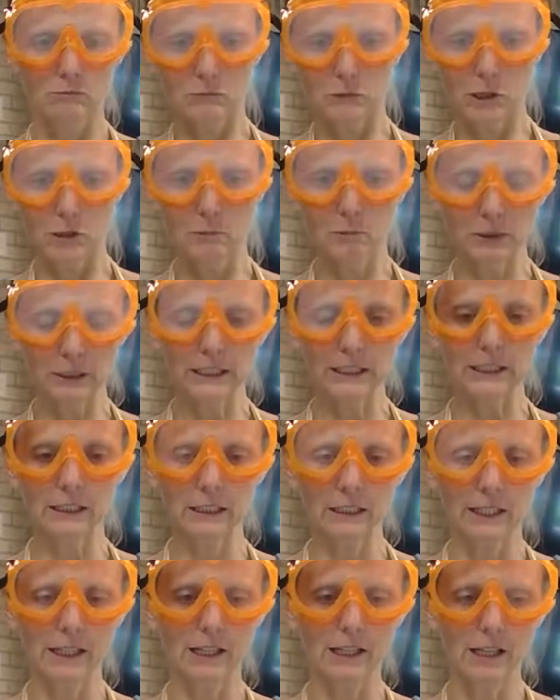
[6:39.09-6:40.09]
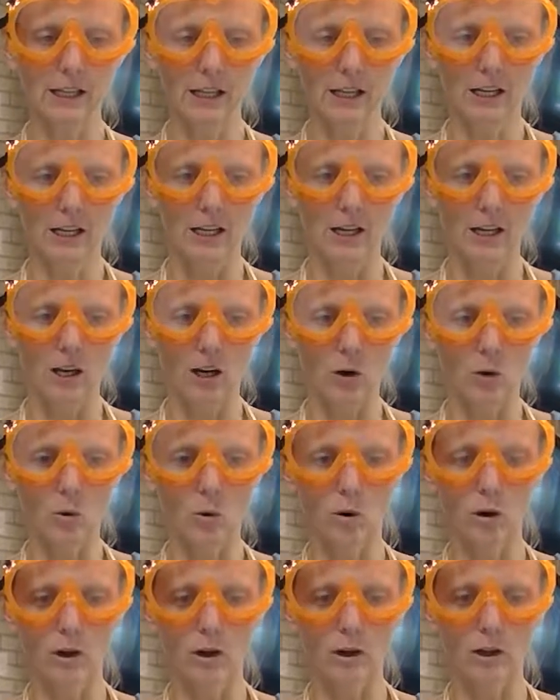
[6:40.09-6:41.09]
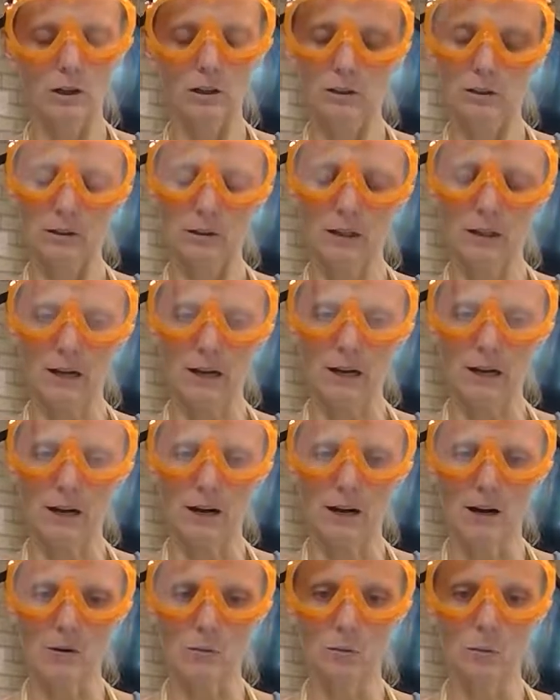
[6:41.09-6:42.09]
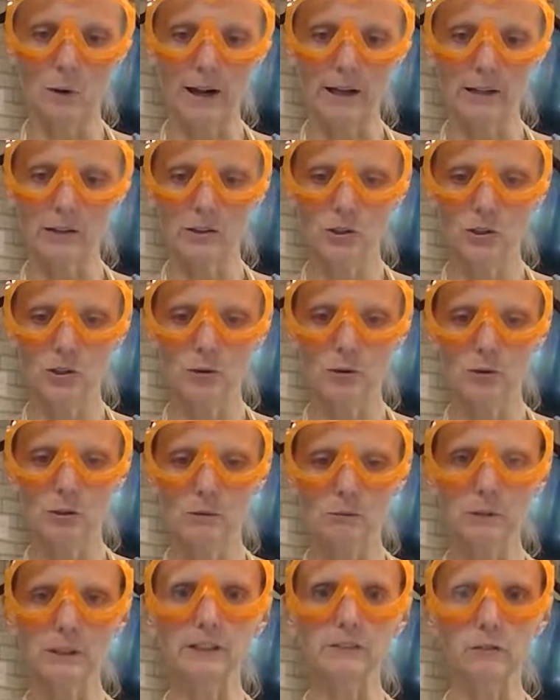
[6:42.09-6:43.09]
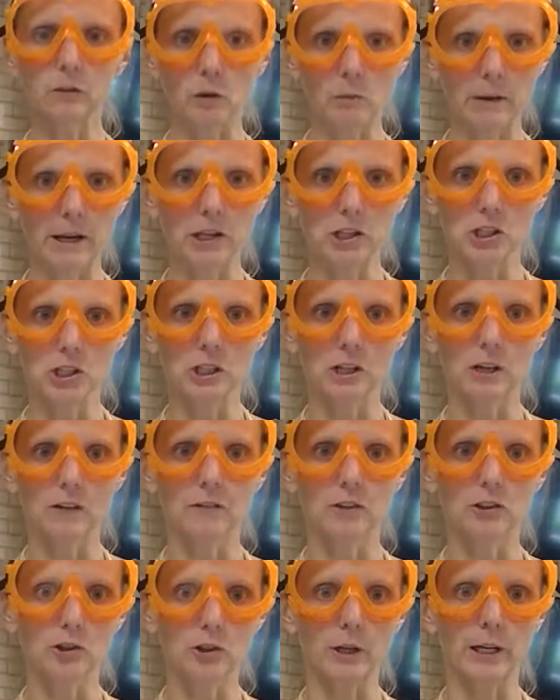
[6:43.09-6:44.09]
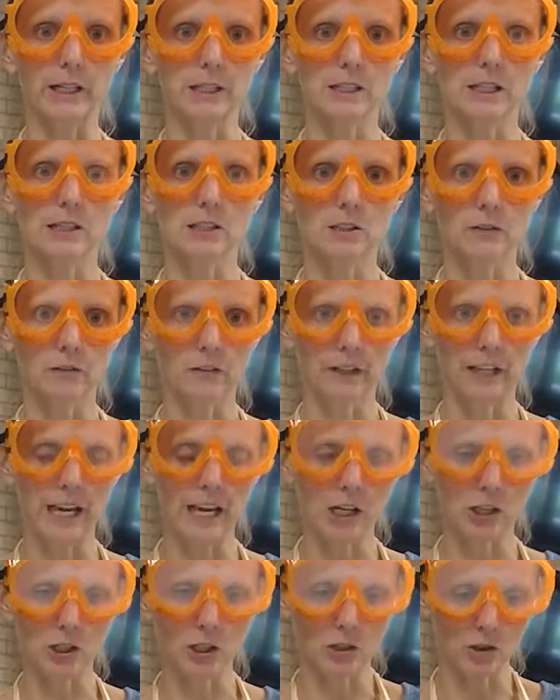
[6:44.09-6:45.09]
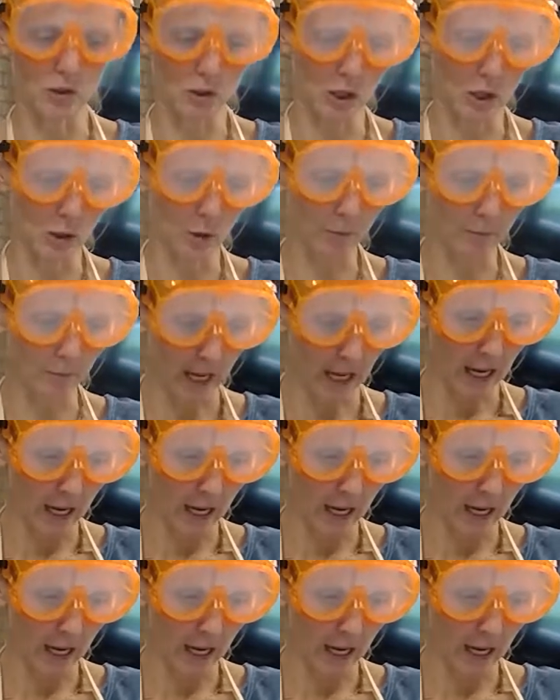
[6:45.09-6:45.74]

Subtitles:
completely or went to complete formation of your transesterification. So